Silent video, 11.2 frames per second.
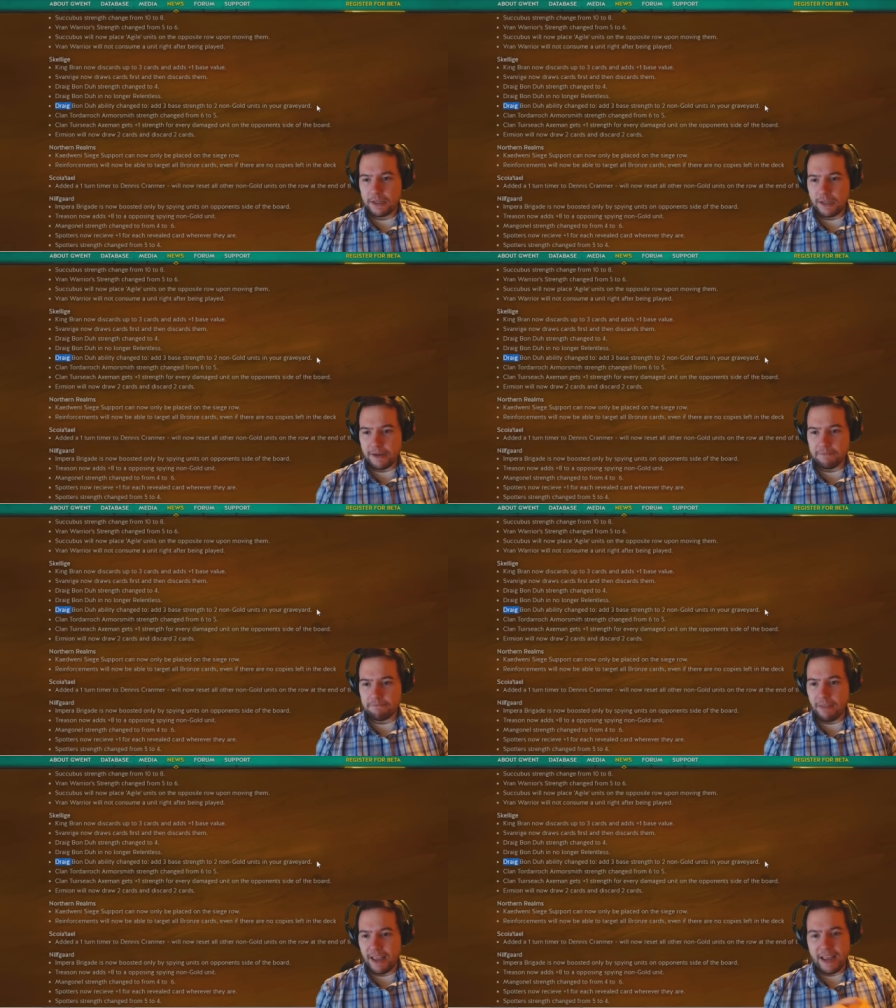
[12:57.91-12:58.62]
You
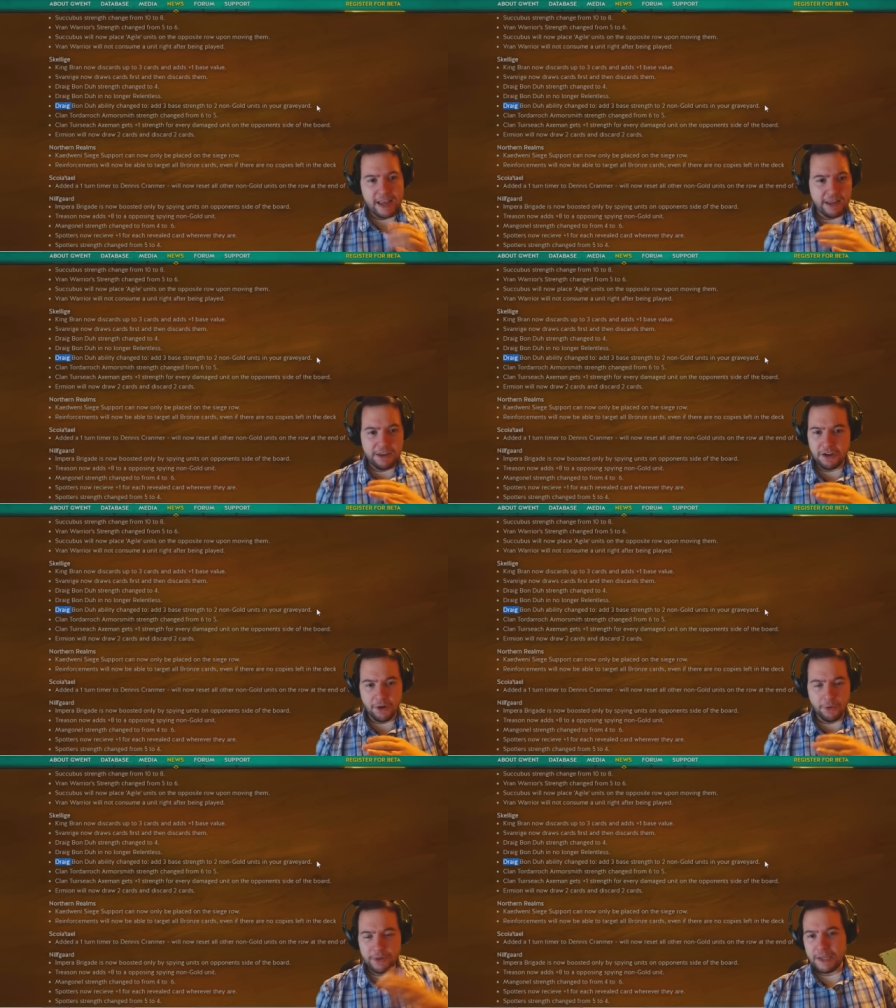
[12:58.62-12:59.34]

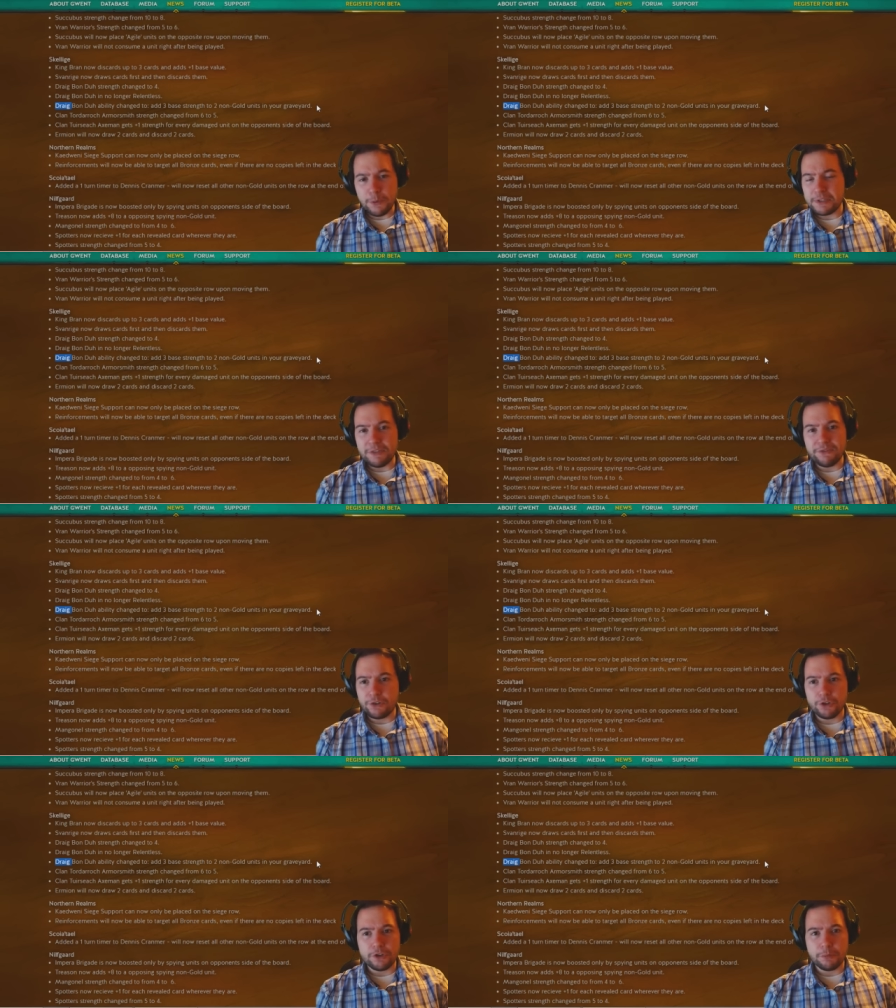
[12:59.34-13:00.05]
know, he was
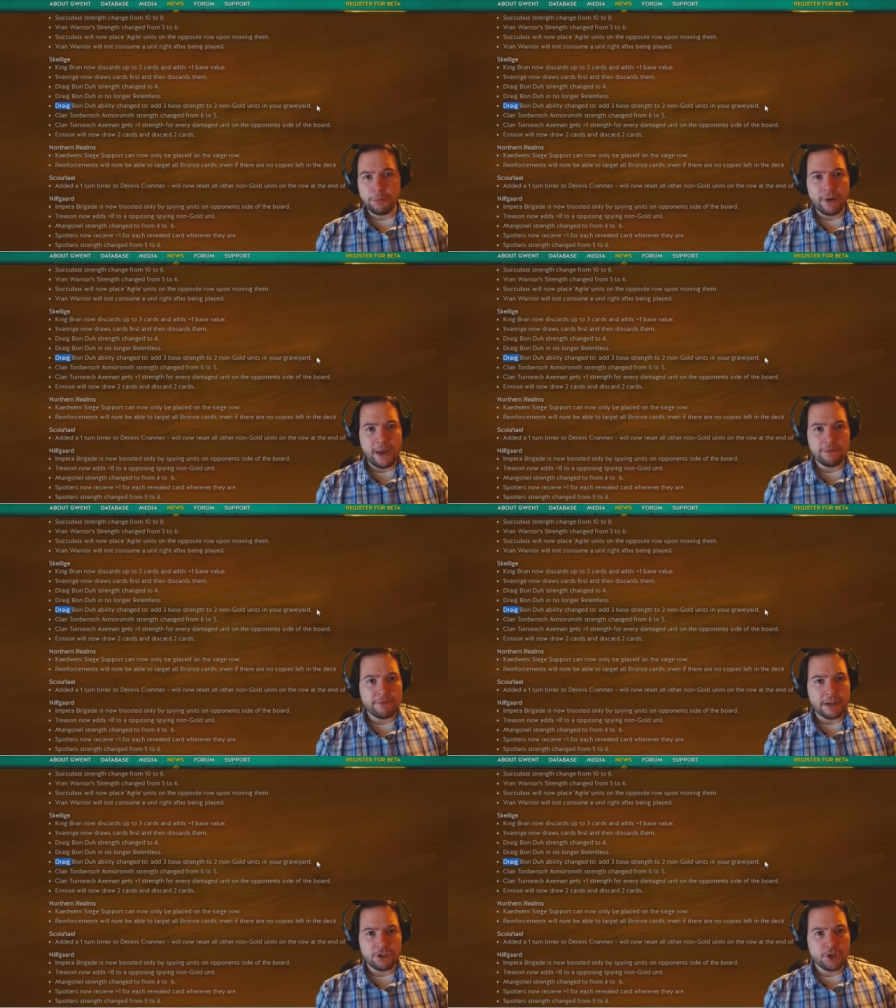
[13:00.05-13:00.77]
even good to pull out in
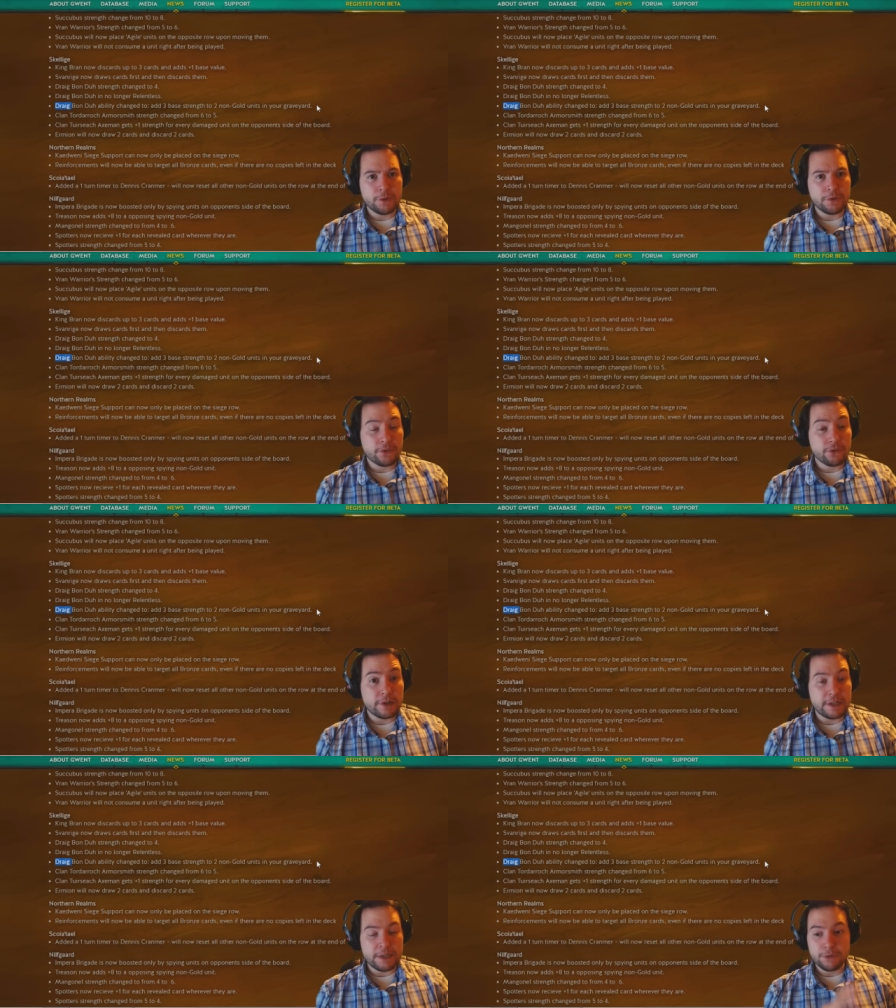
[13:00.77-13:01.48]
round 2 and
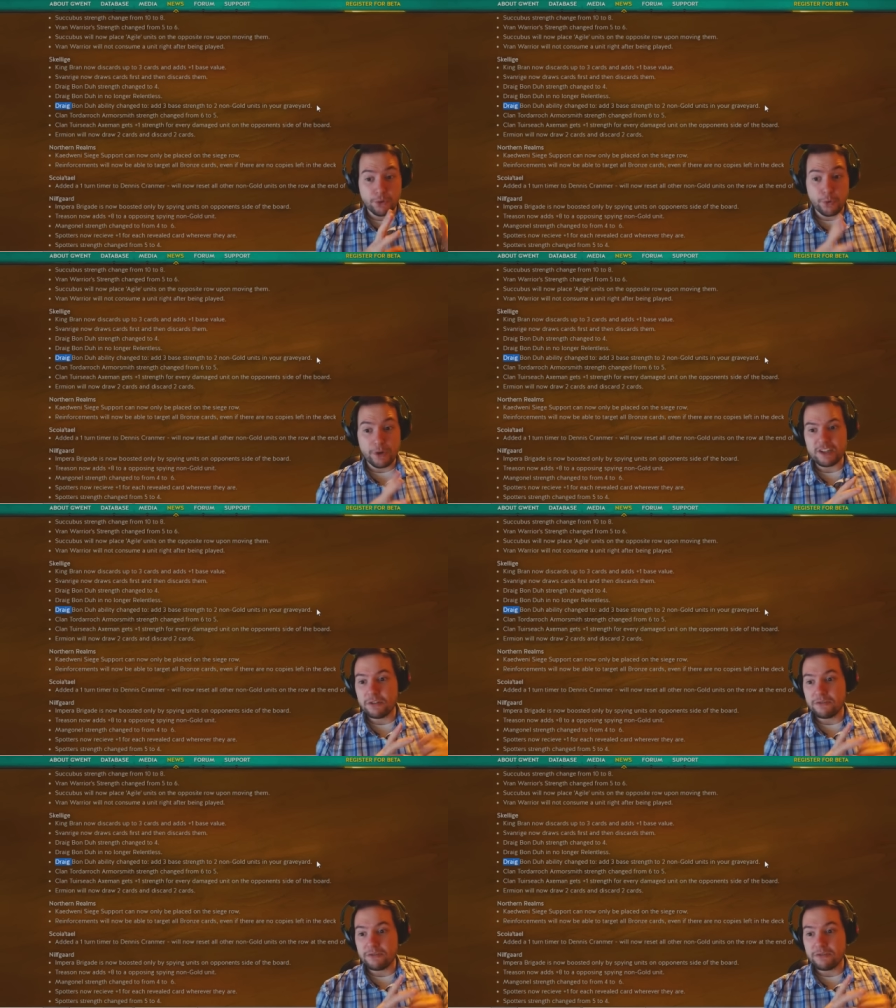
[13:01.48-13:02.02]
3. He was always good